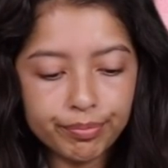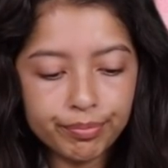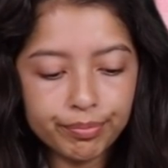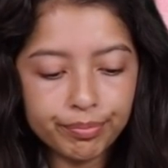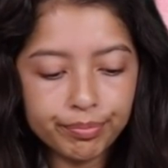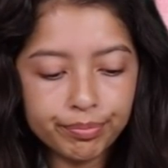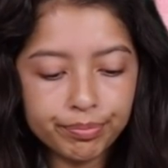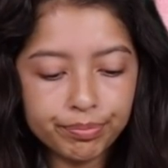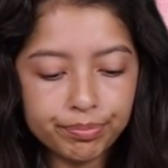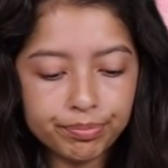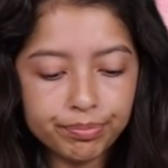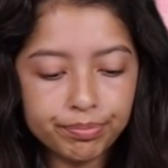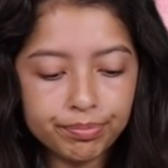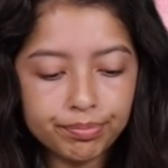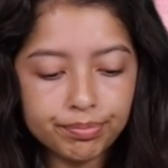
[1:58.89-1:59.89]

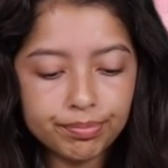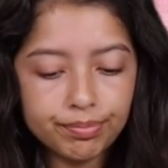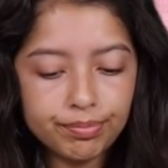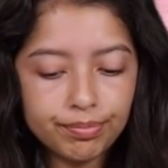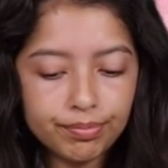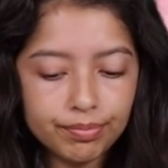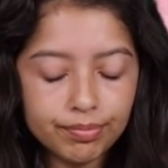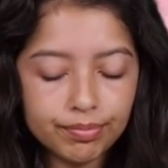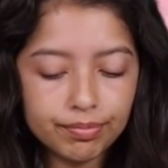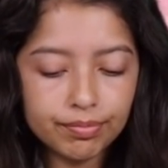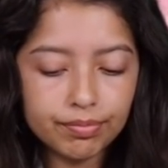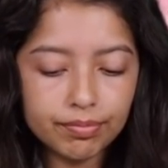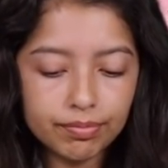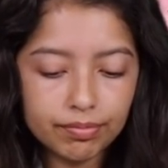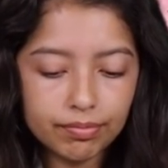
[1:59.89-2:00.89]

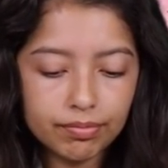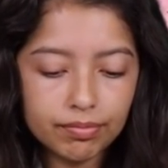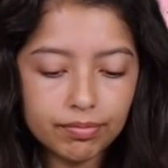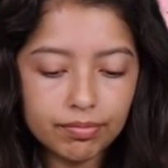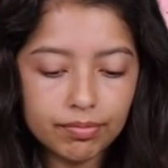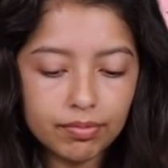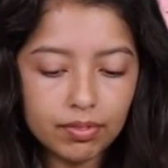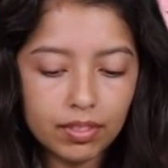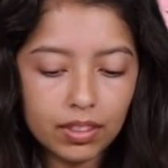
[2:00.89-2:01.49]
[no speech]